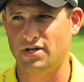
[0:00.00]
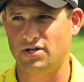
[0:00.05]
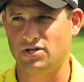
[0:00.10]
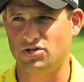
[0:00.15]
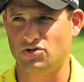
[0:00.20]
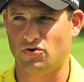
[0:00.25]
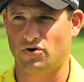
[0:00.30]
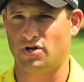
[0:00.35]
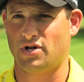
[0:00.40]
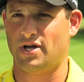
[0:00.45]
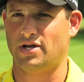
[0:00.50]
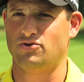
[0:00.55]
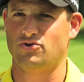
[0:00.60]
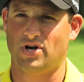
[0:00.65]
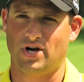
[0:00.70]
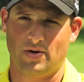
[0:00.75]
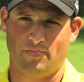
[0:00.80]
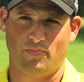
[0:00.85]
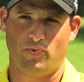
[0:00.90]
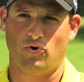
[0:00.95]
sort of like
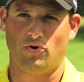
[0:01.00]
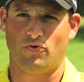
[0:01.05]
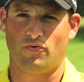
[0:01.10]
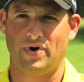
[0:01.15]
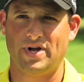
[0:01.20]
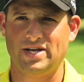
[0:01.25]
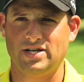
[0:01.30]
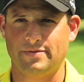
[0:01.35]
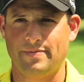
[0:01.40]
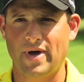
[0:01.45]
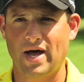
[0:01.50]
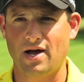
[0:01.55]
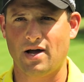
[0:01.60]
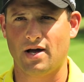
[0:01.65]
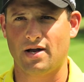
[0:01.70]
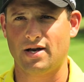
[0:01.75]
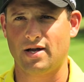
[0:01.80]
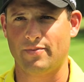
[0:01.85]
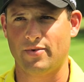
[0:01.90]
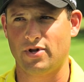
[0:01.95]
trying to pull the reins back
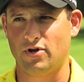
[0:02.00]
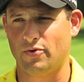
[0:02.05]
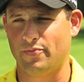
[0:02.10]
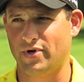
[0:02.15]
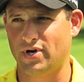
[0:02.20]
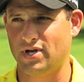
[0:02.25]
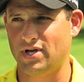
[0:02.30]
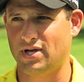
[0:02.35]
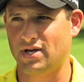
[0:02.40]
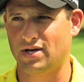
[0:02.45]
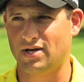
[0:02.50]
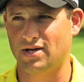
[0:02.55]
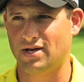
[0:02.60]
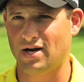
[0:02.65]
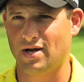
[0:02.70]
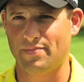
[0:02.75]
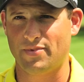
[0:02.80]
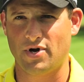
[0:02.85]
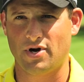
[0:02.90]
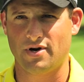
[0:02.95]
on him a little bit. He can
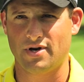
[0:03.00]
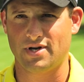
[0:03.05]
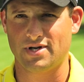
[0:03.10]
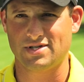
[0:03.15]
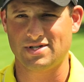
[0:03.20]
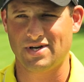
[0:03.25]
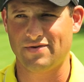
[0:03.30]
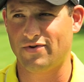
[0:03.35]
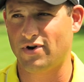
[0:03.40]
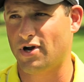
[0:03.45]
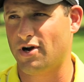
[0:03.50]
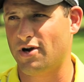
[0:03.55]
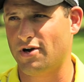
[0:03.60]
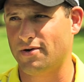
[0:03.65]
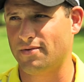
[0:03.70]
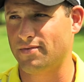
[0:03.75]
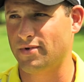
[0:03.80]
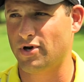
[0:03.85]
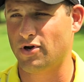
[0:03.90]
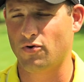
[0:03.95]
get up there and hit a
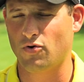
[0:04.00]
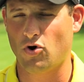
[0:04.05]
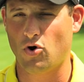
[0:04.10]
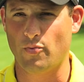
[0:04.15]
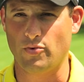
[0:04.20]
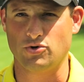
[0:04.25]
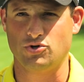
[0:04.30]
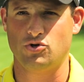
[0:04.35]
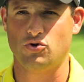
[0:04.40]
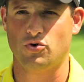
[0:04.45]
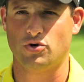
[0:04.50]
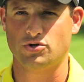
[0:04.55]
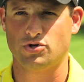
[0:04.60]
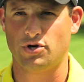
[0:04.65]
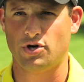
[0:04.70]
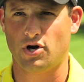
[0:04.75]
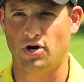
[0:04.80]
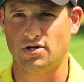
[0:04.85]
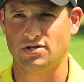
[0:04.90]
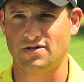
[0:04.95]
7-iron, almost
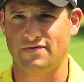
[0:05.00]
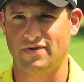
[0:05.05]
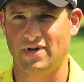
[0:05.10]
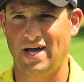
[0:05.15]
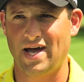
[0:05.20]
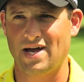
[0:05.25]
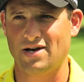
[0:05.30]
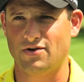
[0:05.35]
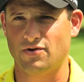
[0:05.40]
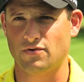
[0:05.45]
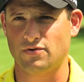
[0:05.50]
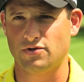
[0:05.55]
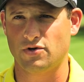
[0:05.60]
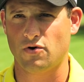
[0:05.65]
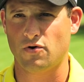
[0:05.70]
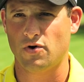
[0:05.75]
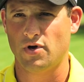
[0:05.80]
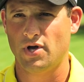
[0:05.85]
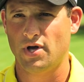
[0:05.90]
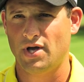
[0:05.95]
200 yards if he had to.
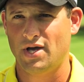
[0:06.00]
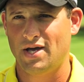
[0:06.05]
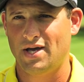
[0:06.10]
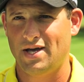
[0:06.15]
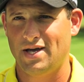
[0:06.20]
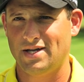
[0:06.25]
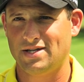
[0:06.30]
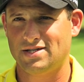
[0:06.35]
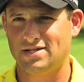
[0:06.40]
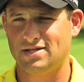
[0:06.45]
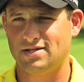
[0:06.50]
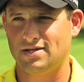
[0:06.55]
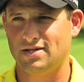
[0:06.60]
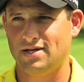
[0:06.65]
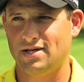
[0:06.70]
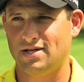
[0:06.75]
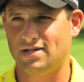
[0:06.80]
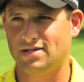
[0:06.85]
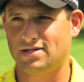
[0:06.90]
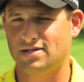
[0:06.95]
So it's
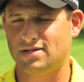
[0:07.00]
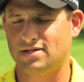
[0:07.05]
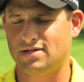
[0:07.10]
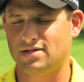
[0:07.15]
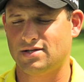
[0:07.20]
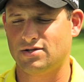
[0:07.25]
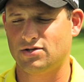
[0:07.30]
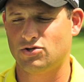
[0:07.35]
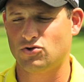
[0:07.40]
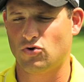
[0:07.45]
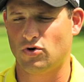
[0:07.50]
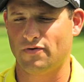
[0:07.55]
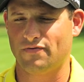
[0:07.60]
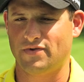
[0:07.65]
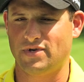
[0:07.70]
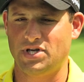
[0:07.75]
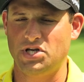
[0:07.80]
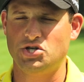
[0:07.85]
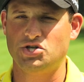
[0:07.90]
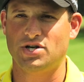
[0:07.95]
sort
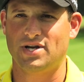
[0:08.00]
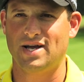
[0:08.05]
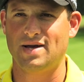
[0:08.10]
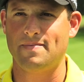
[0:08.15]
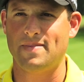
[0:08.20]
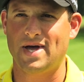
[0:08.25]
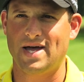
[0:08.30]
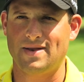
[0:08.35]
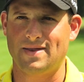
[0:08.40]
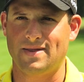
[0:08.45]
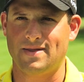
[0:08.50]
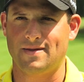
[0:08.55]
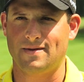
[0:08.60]
of teaching him that